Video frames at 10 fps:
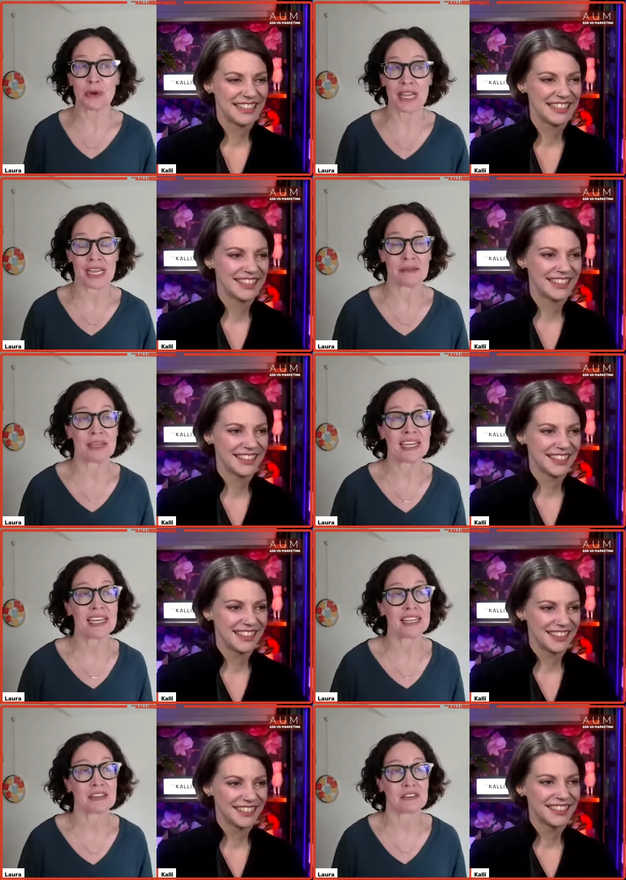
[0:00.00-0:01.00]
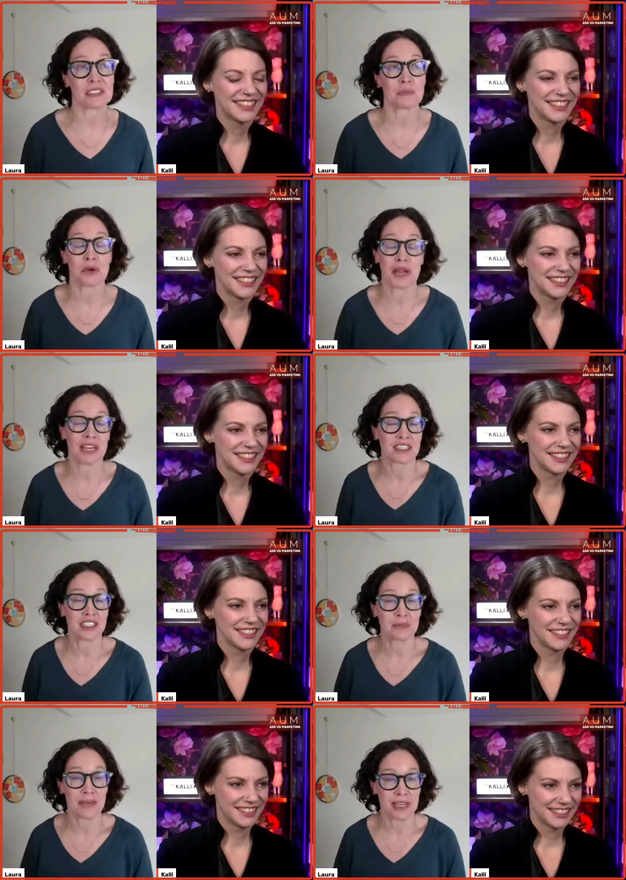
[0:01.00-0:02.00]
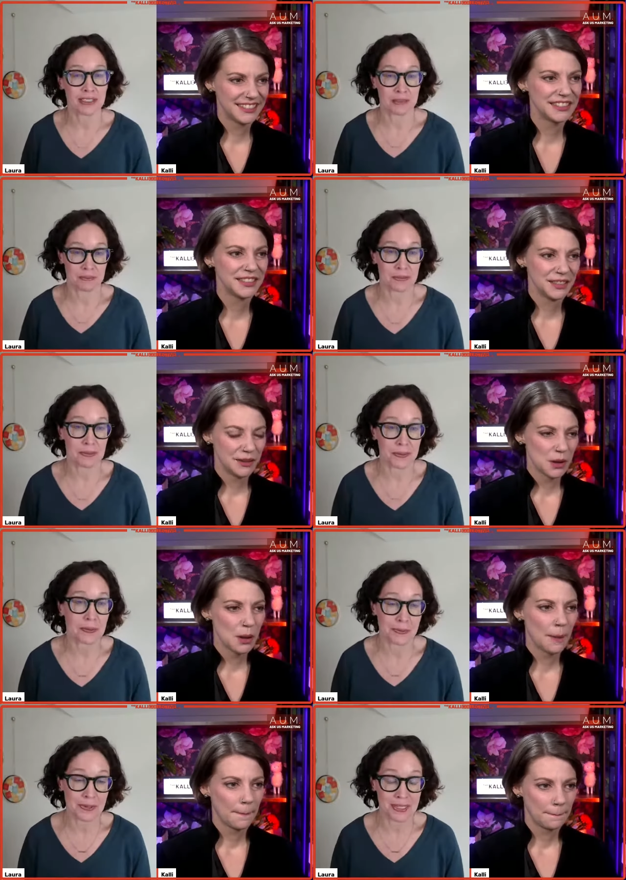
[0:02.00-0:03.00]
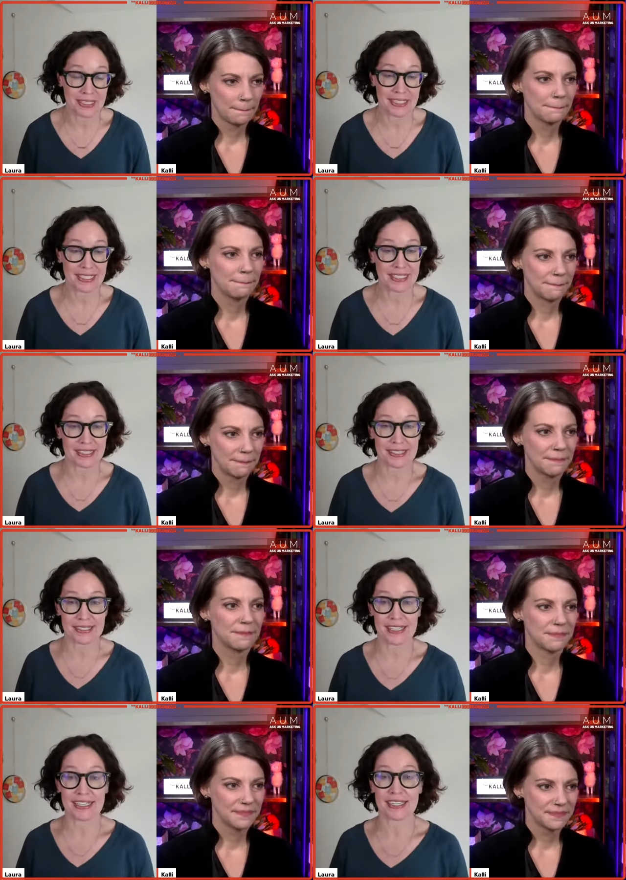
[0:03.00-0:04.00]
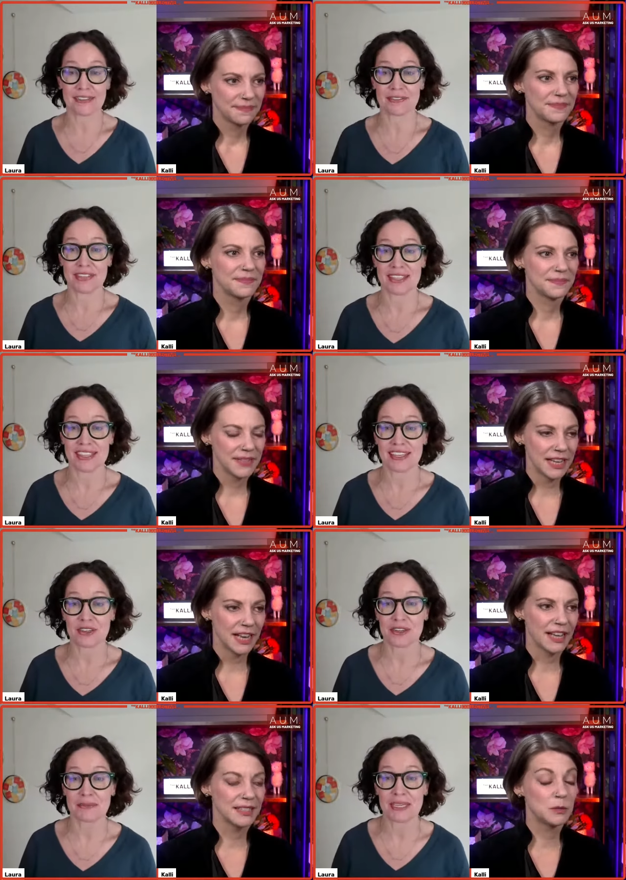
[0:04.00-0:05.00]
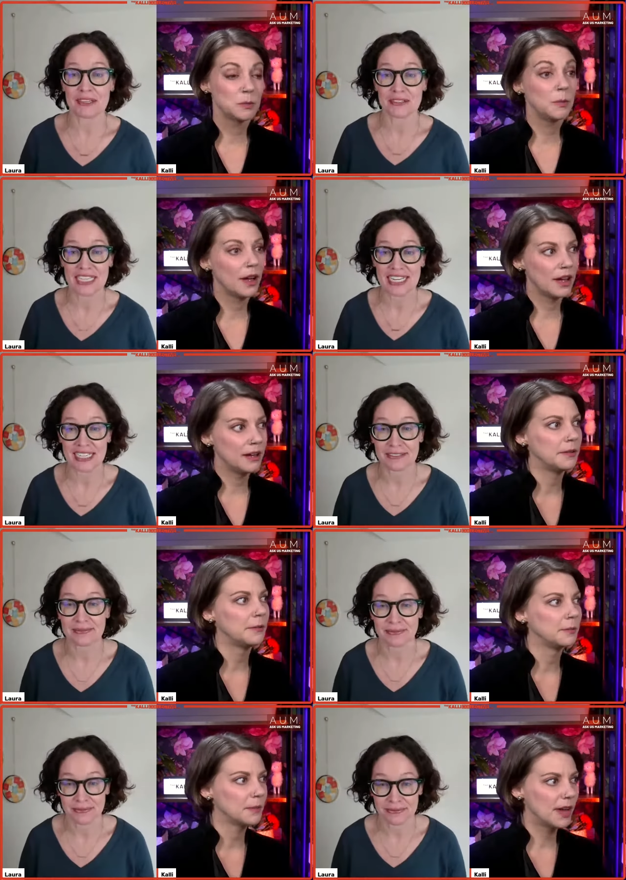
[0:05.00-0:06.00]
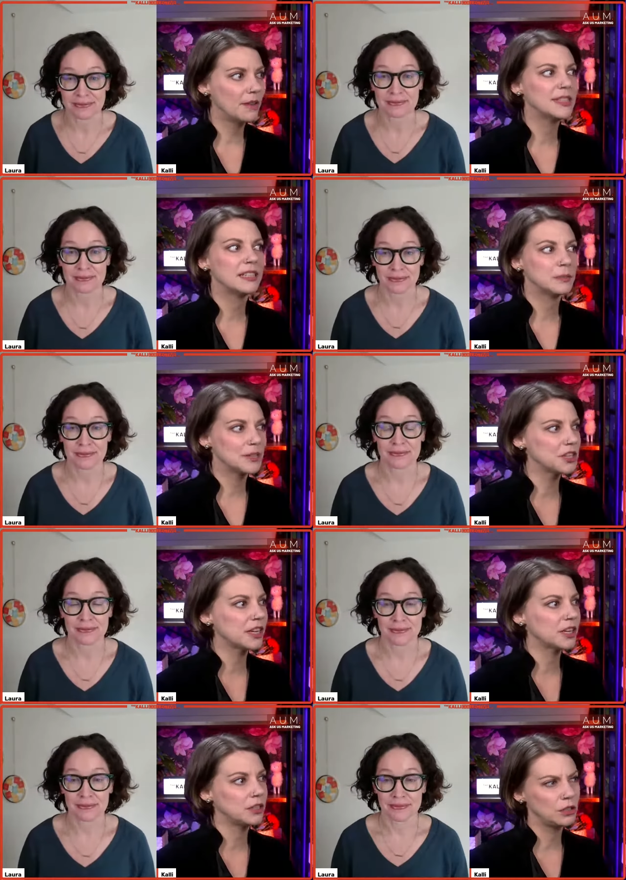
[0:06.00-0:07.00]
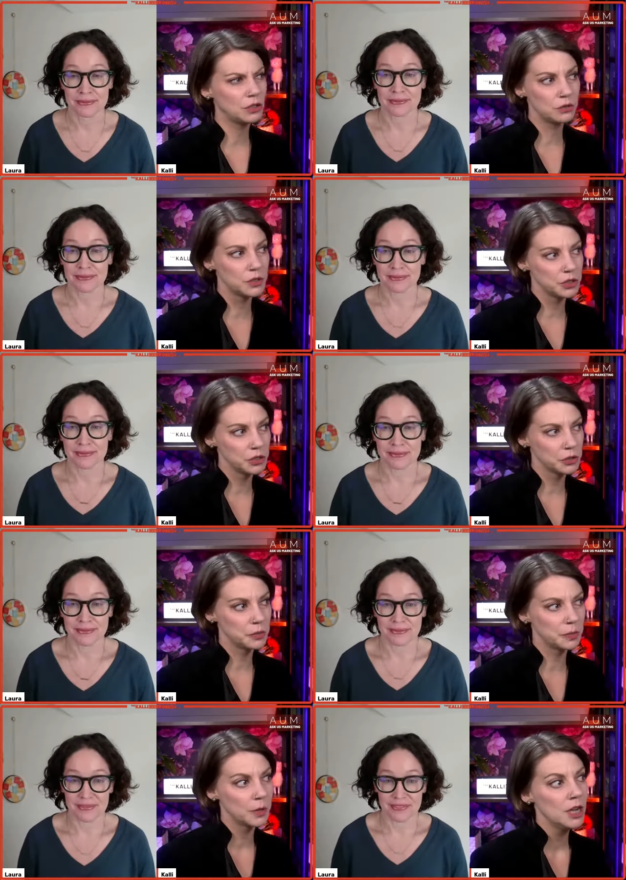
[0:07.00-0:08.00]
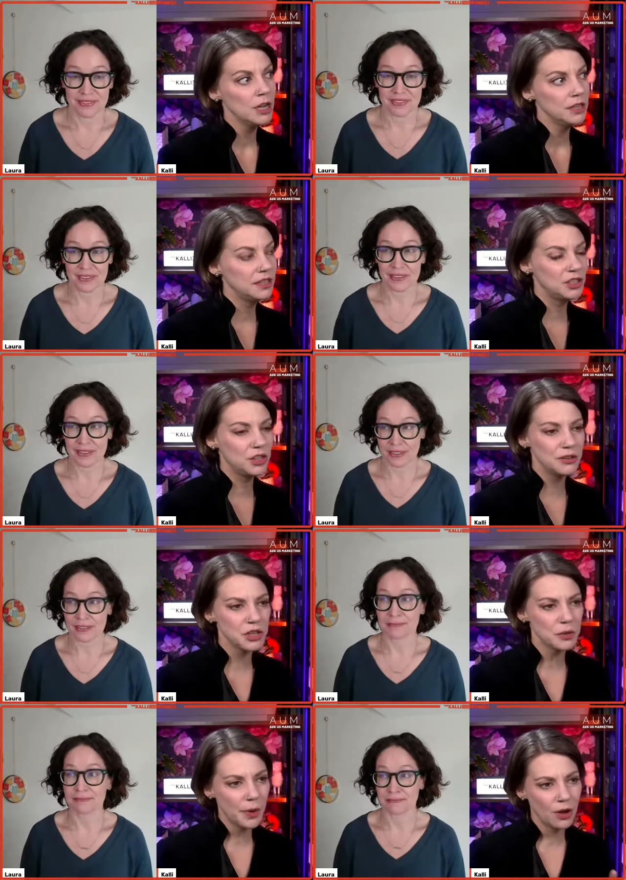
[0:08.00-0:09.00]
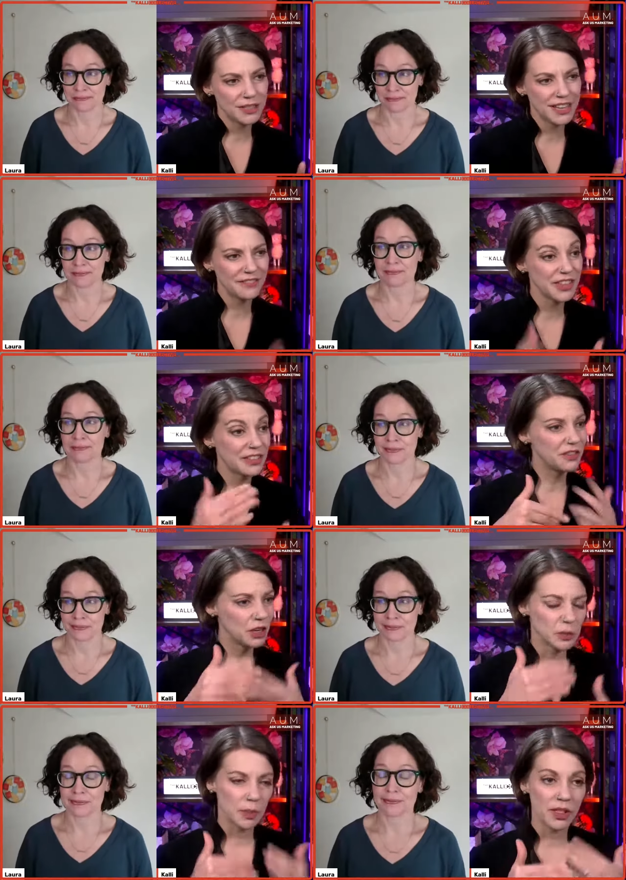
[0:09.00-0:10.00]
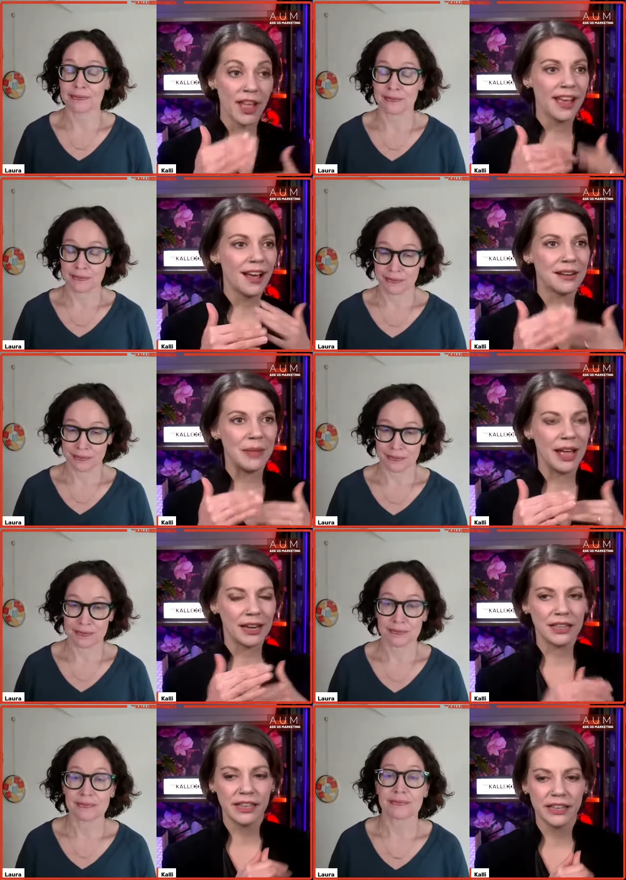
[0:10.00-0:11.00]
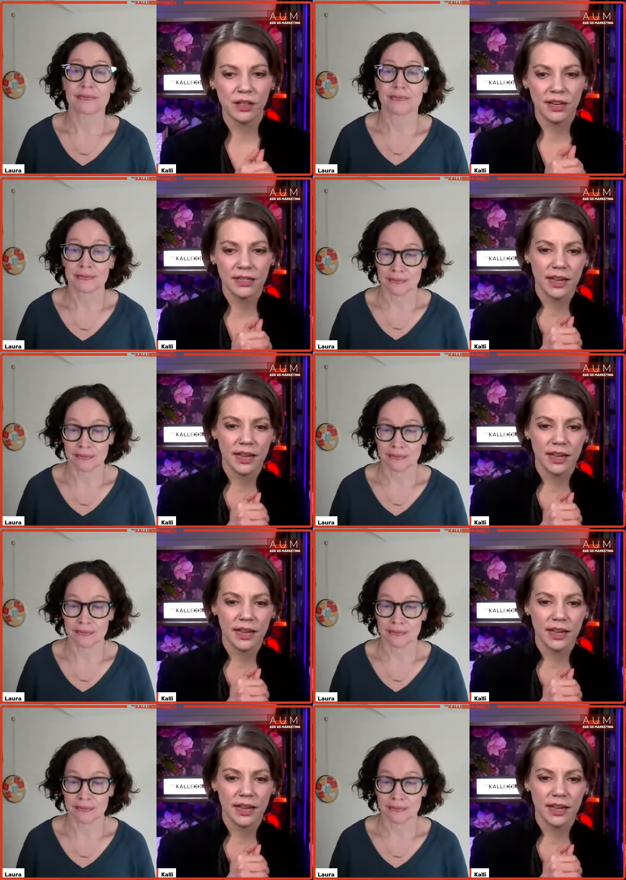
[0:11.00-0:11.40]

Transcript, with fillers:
Speaker 1: more animated, it looks more action packed, and people are more likely to click on it if they think yes. you're going to be entertaining.
Speaker 2: Um, I would say, especially on YouTube, the social posts, I feel like the videos play automatically a lot of